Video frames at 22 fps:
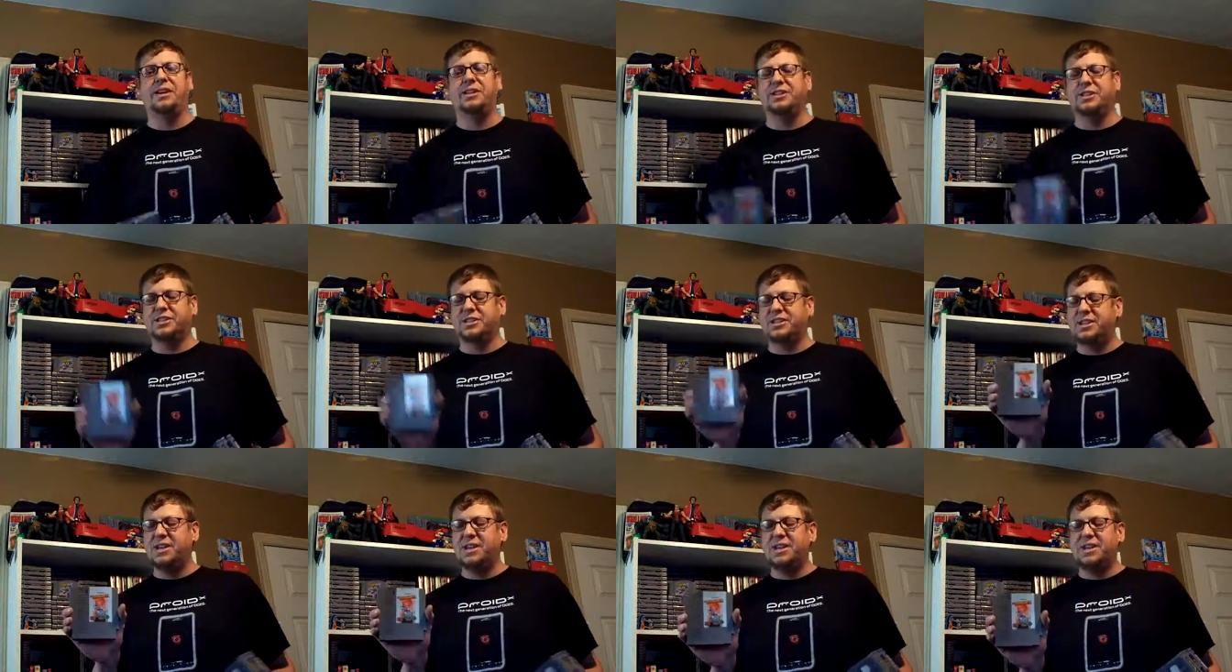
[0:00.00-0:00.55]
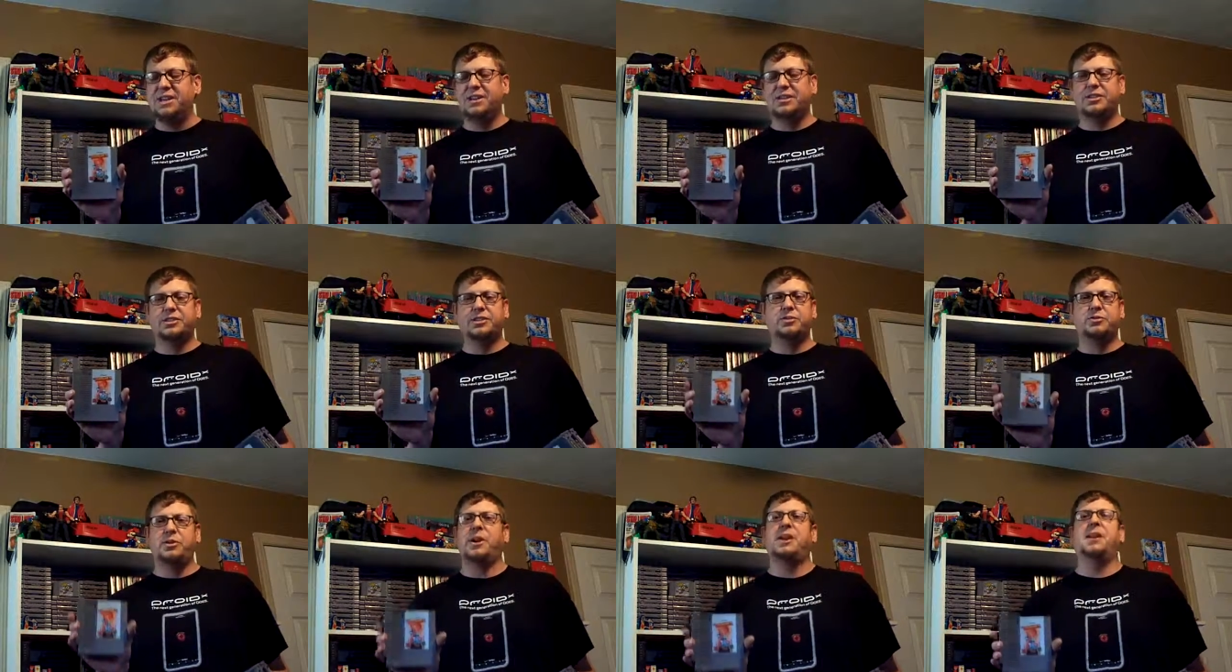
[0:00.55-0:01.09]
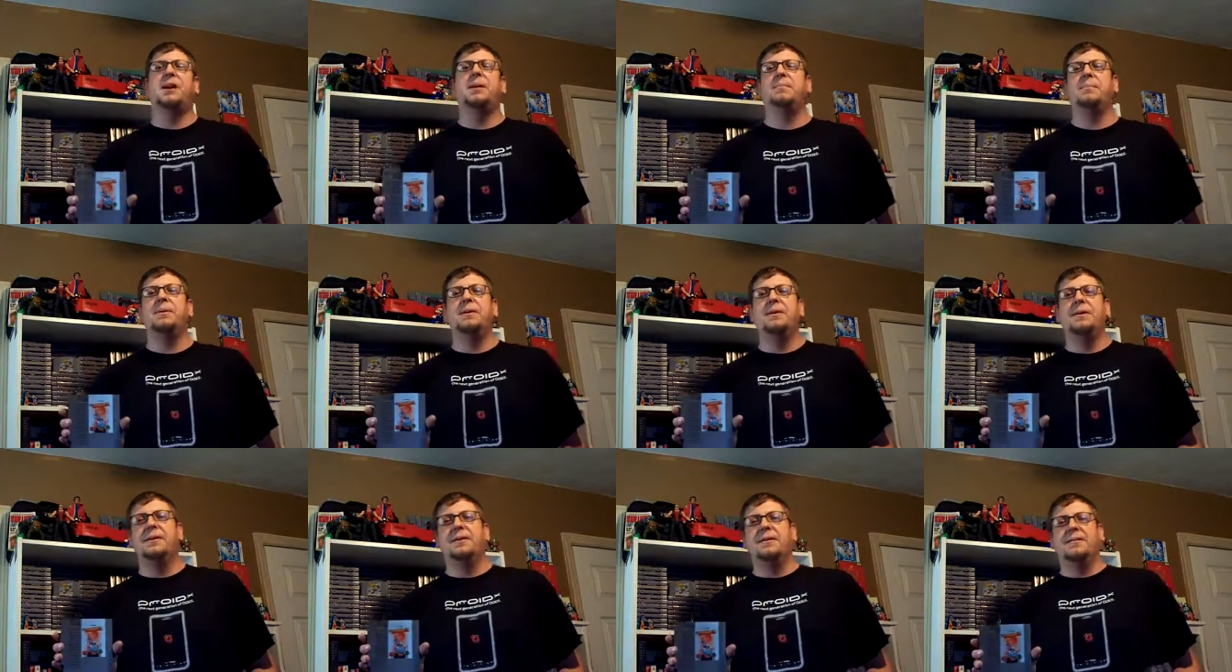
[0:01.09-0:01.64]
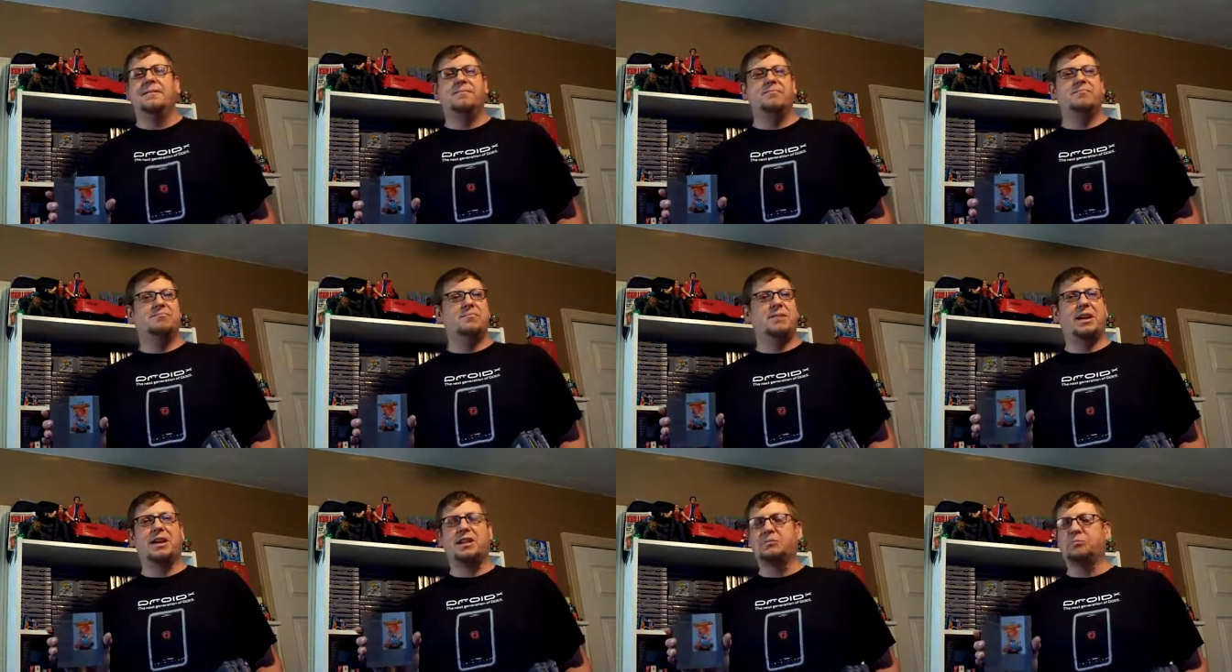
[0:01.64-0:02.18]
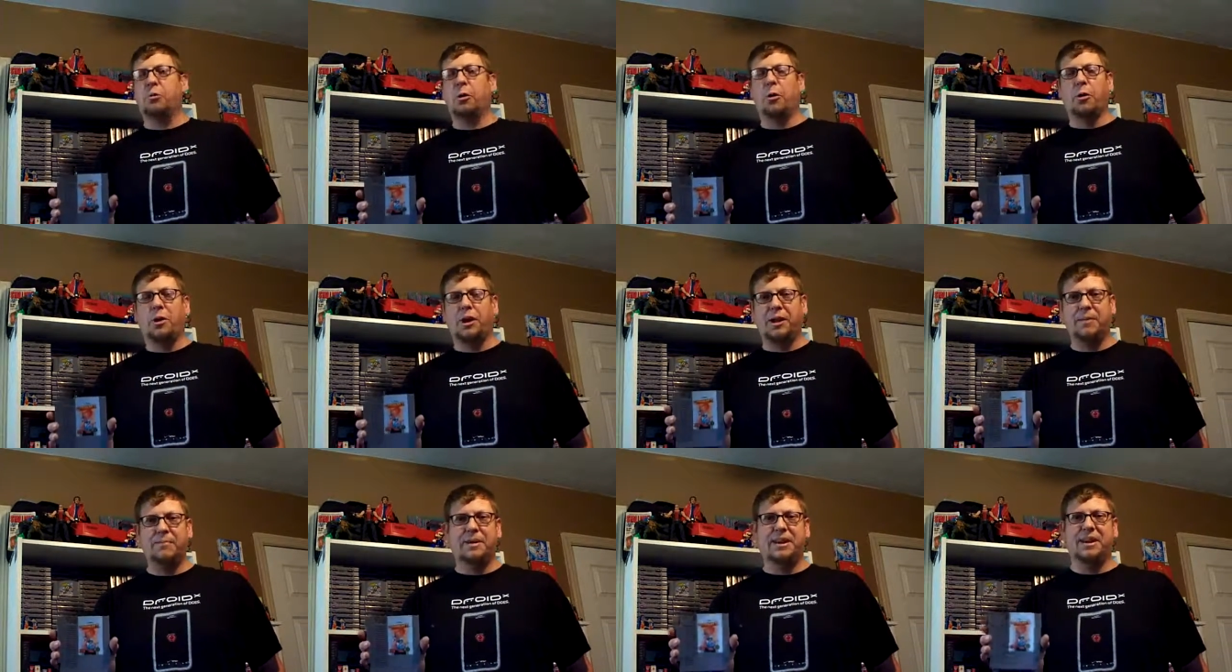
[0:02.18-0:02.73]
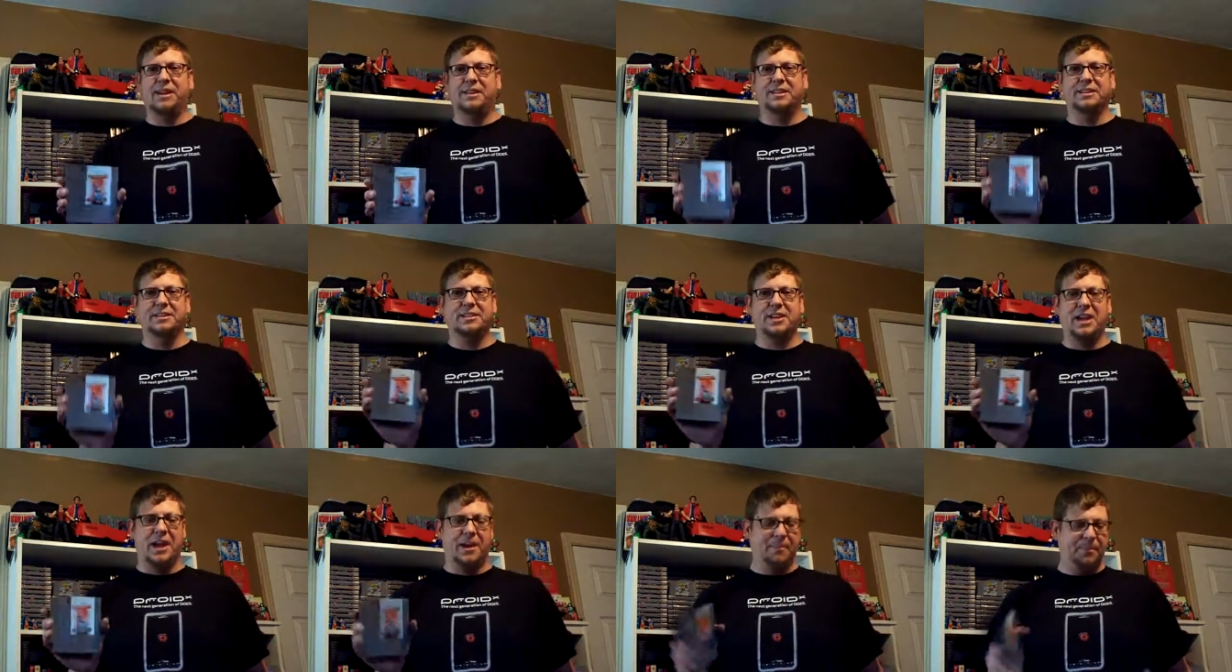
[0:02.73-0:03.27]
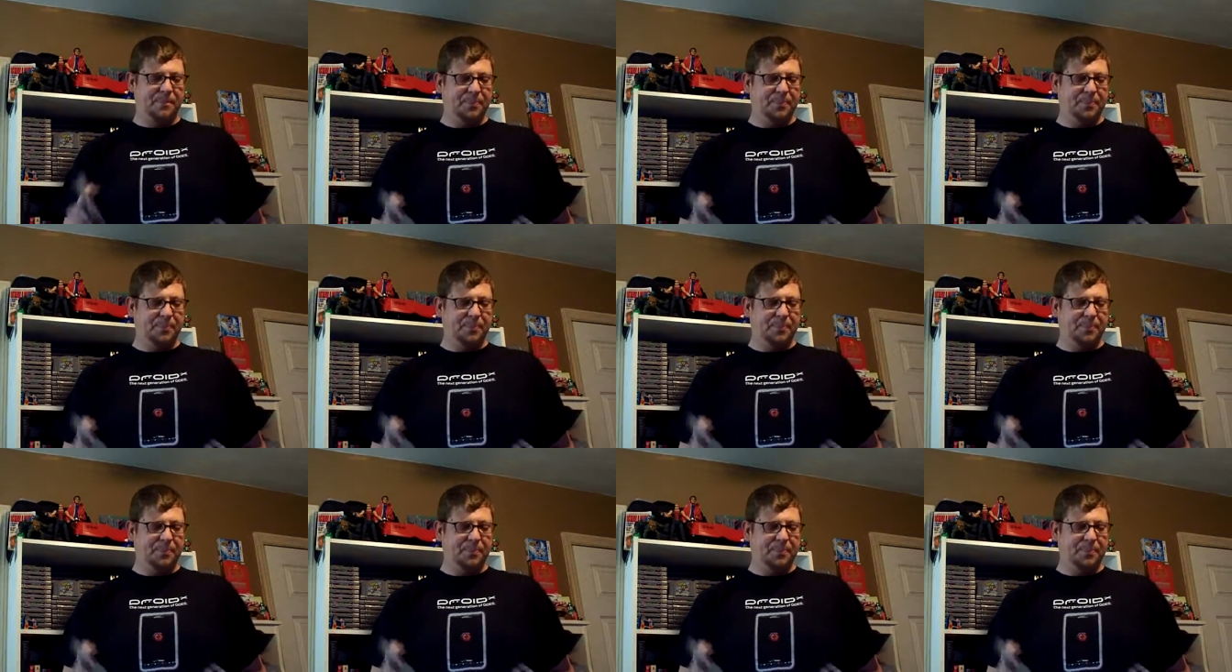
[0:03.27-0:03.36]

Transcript: Just straight up exploring and beating this game.